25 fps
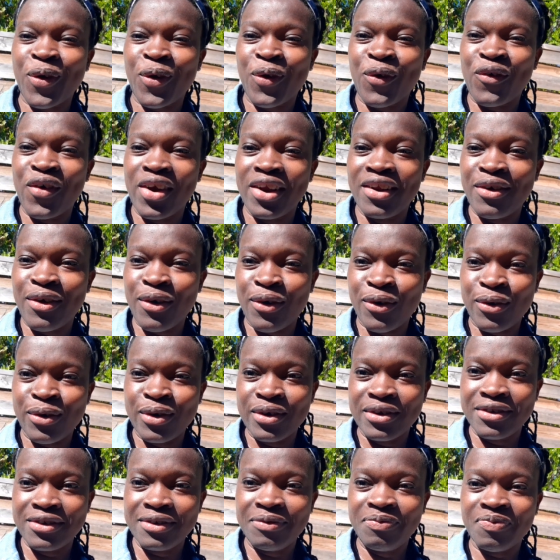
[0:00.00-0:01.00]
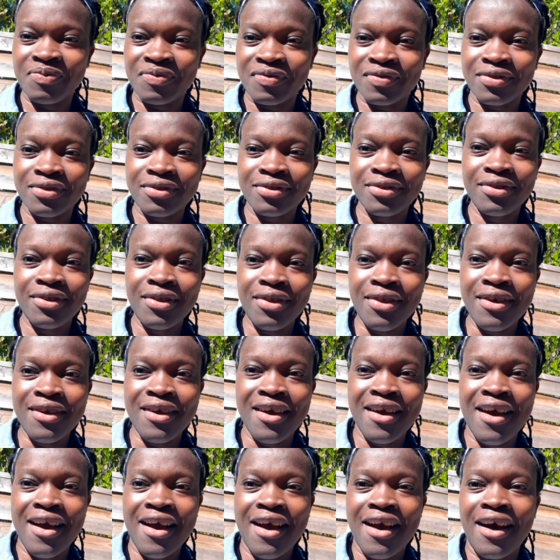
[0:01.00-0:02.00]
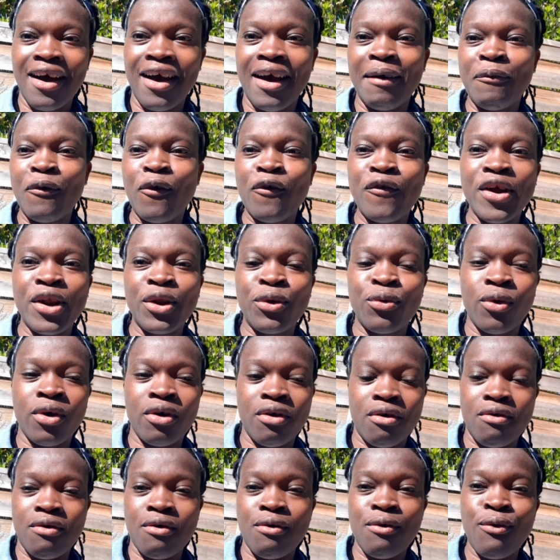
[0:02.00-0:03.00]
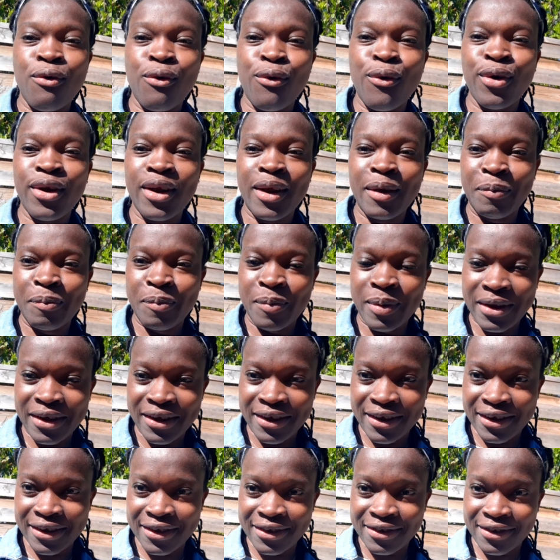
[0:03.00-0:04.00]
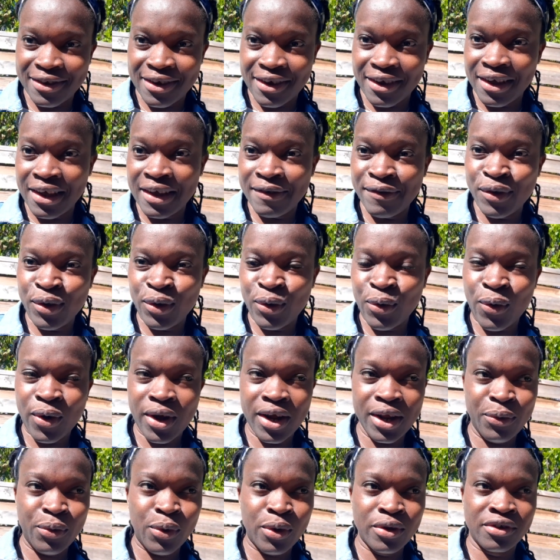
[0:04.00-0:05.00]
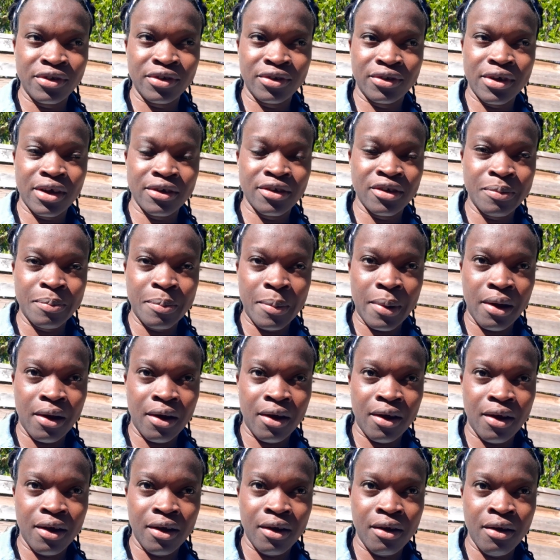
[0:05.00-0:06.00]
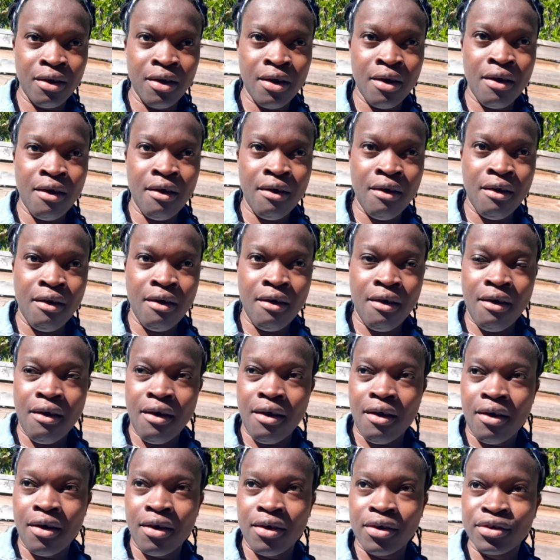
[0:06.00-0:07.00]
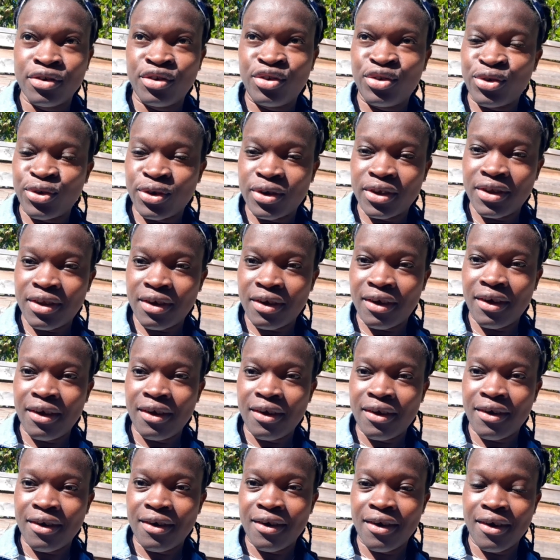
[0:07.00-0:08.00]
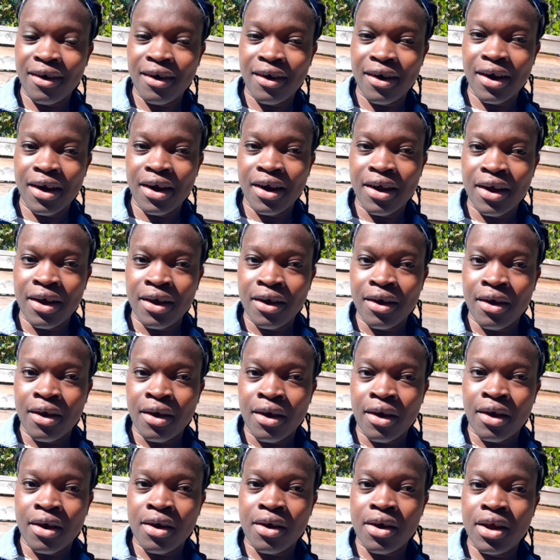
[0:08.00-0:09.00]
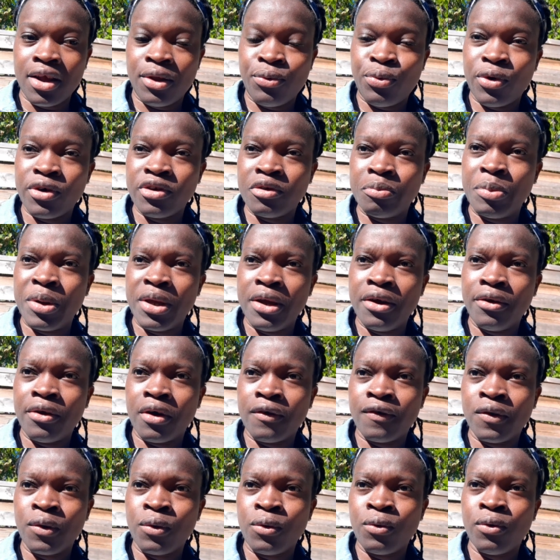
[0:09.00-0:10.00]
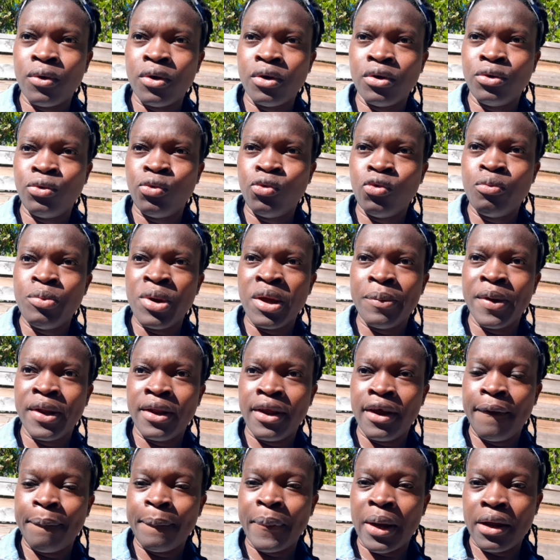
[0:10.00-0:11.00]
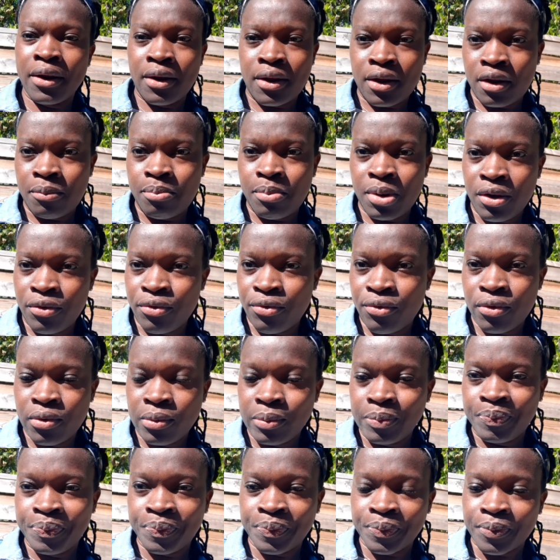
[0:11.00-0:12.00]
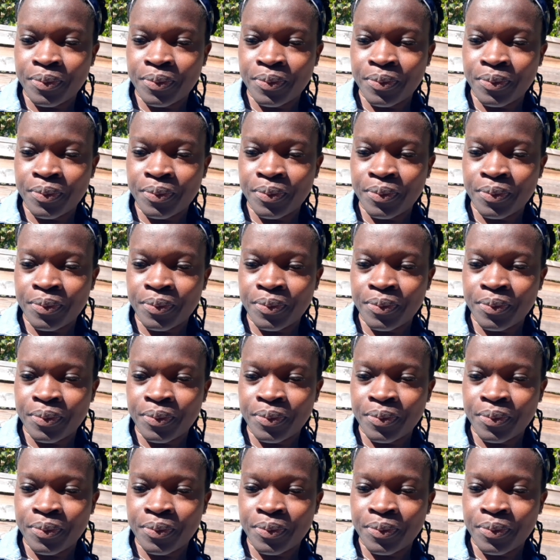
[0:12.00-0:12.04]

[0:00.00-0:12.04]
rent house and move into our own place. Even though it was just a small structure, it was big enough to hold 2 maybe 10 by 10 bedroom.